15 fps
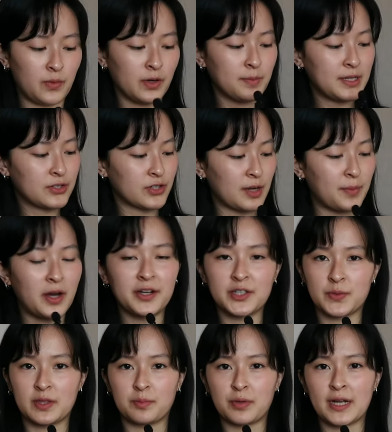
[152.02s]
I want to make sure I'm honest
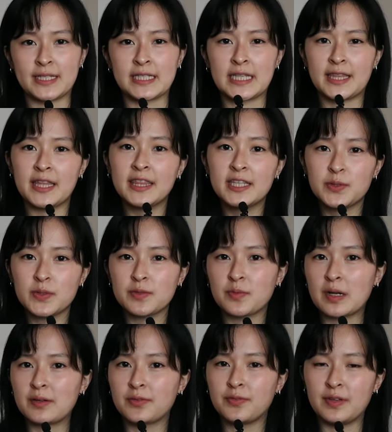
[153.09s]
with the prices. I think this was
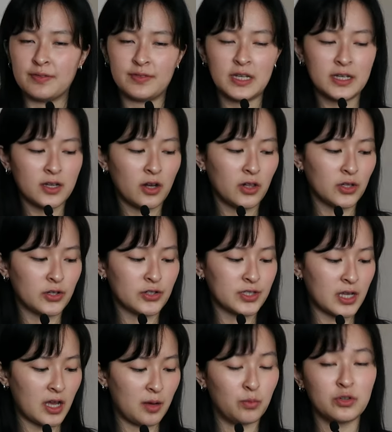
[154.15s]
around
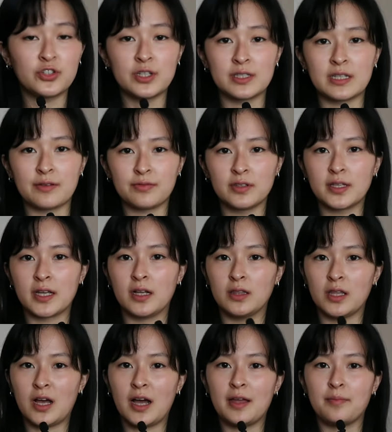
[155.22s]
$50, which is definitely a
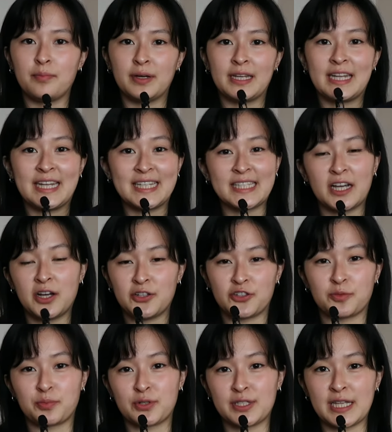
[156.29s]
lot, but it is
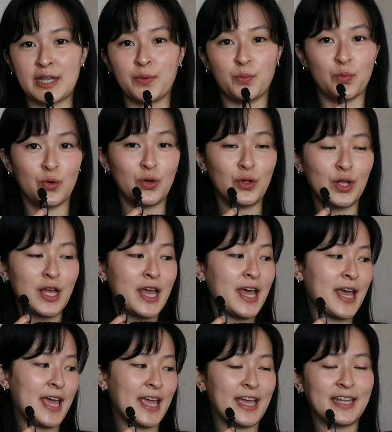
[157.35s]
100% wool,
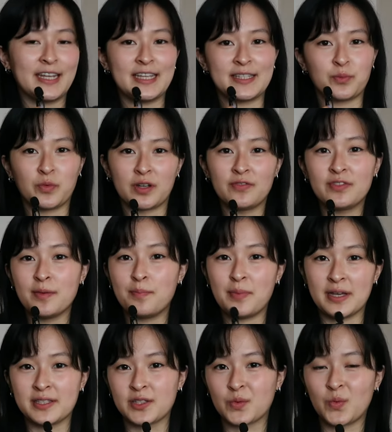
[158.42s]
and it's one of the
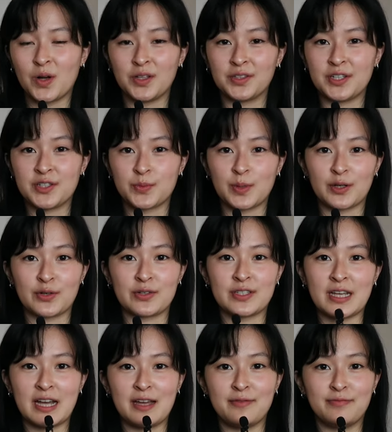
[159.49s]
best quality sweaters
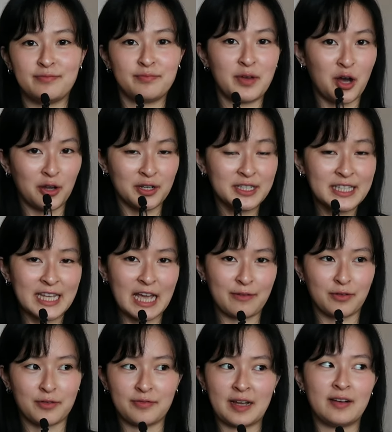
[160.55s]
I've honestly
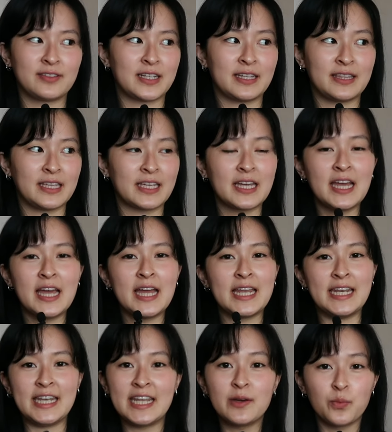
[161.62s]
ever found. I think
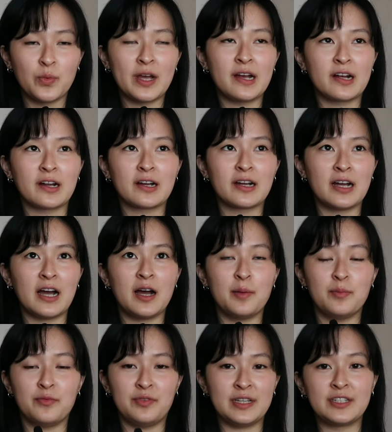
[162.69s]
knitwear
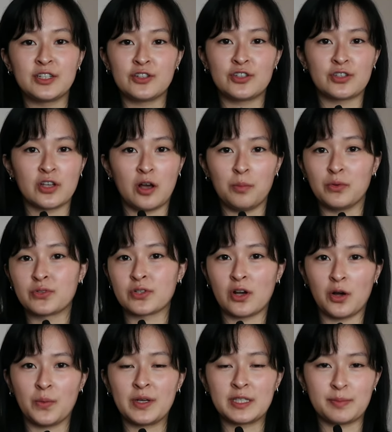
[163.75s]
vintage is almost
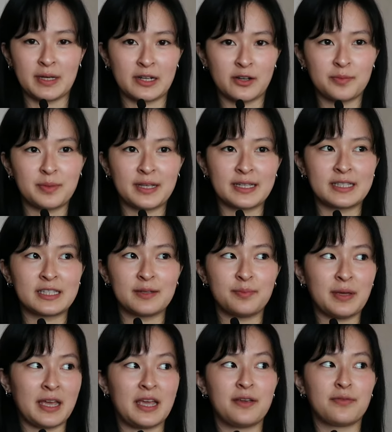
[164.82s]
always better because to
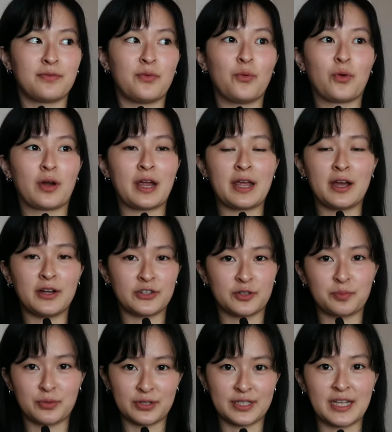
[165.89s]
pay for a
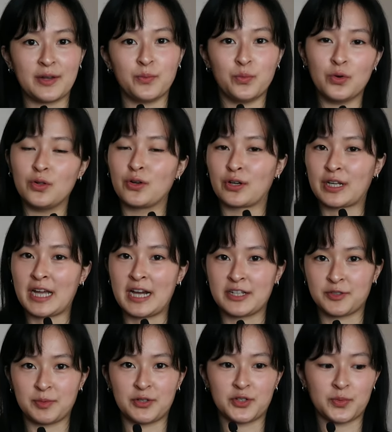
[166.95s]
100% wool or
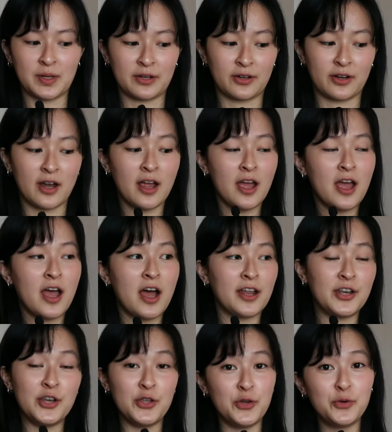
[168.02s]
cashmere sweater
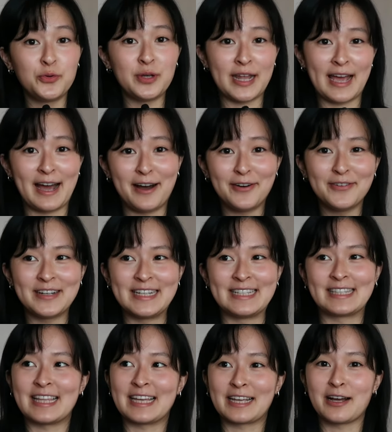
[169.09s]
new now is
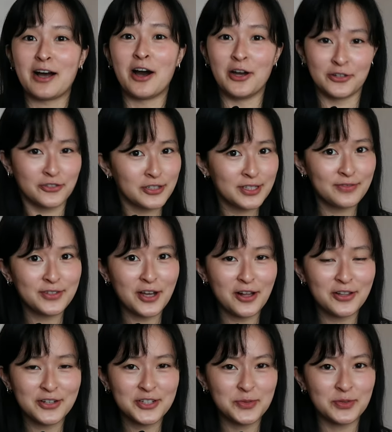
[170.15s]
like hundreds of
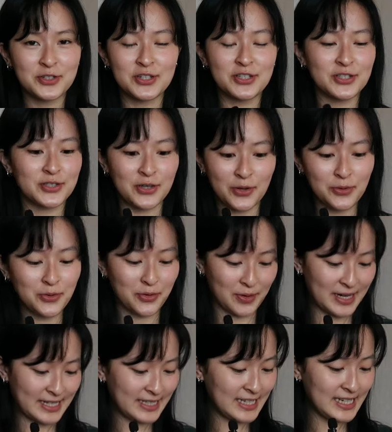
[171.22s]
dollars, which is so
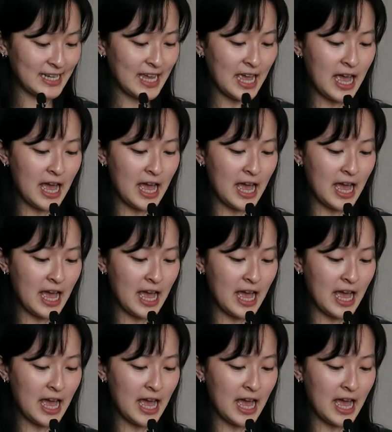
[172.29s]
crazy.